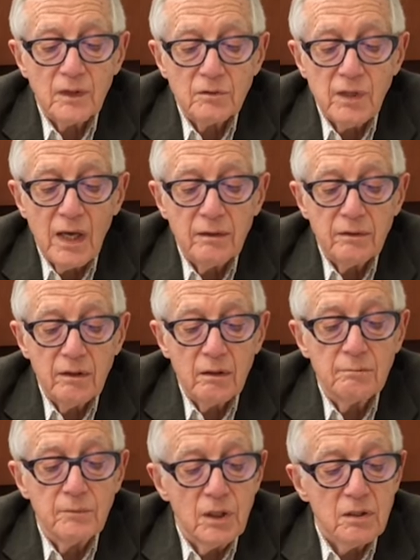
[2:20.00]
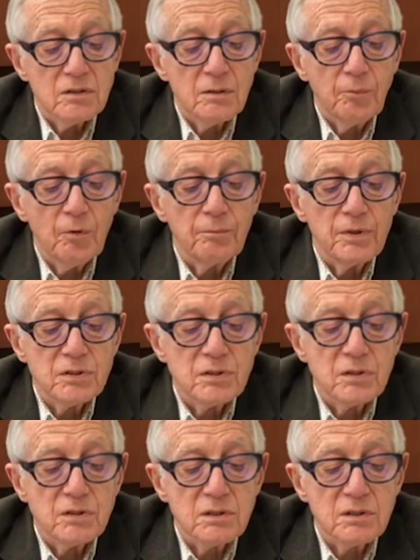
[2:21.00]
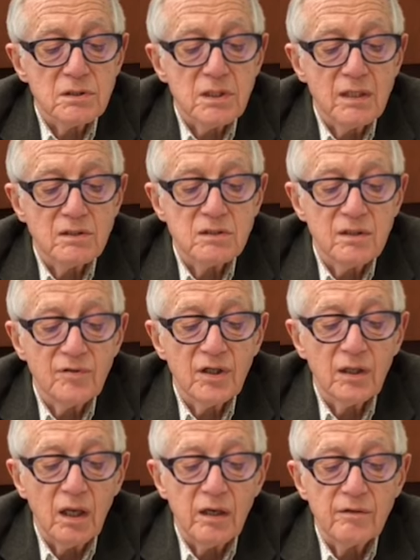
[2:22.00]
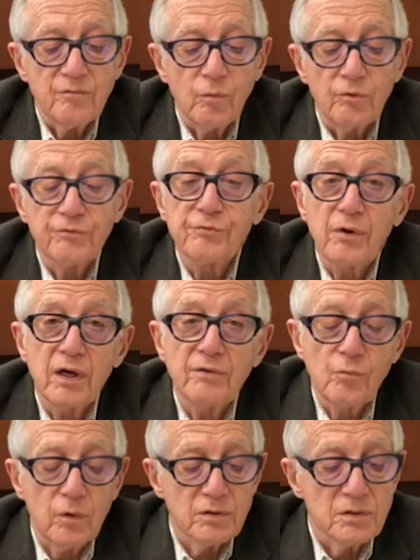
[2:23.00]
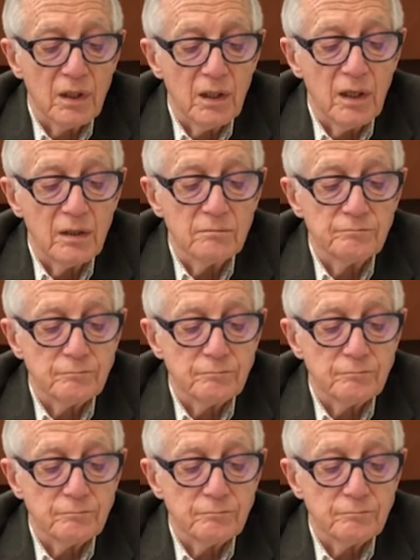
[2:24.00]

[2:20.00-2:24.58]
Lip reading: to their municipal businesses and civic life will thrive once again.